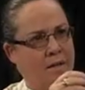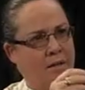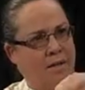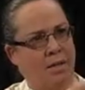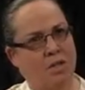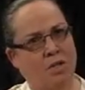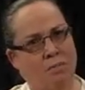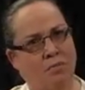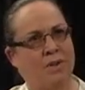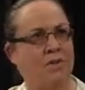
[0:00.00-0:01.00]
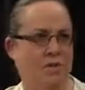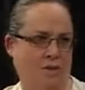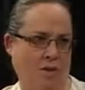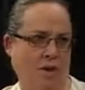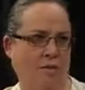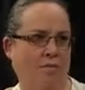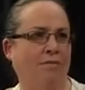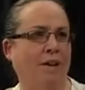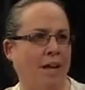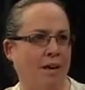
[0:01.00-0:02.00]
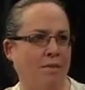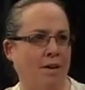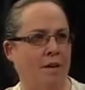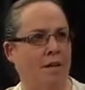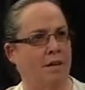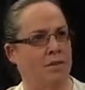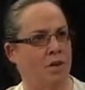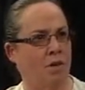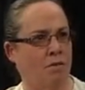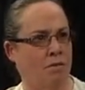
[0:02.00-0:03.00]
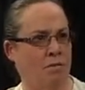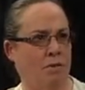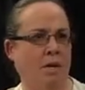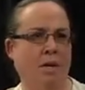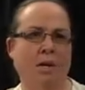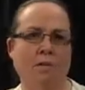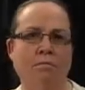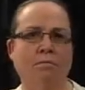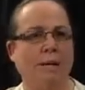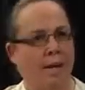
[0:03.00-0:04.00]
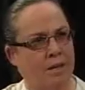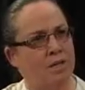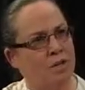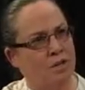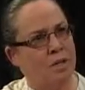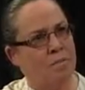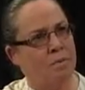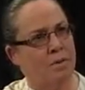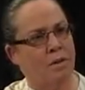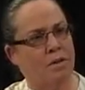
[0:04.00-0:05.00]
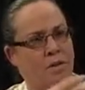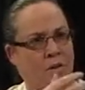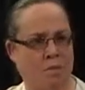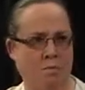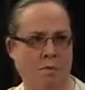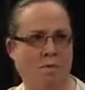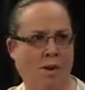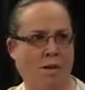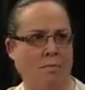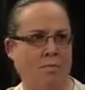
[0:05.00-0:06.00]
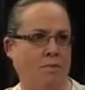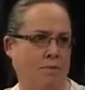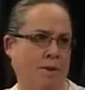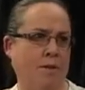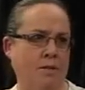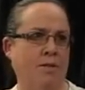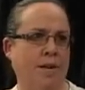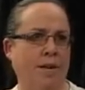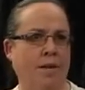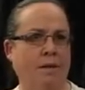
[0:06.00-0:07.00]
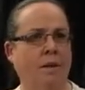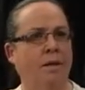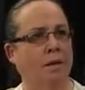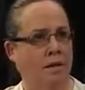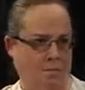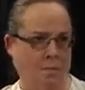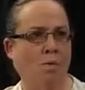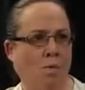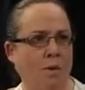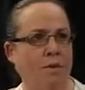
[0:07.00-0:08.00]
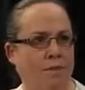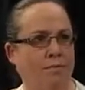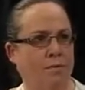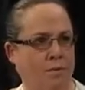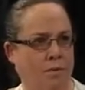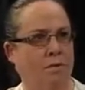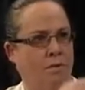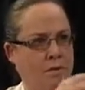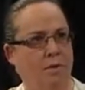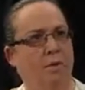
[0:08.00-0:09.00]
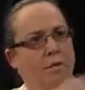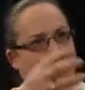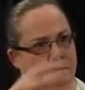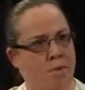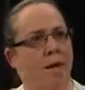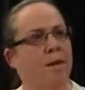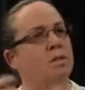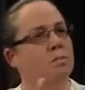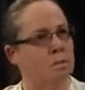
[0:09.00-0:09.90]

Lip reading: each brings its own flavour and its own relationship, and those memorandums of understanding can be quite different from partnership to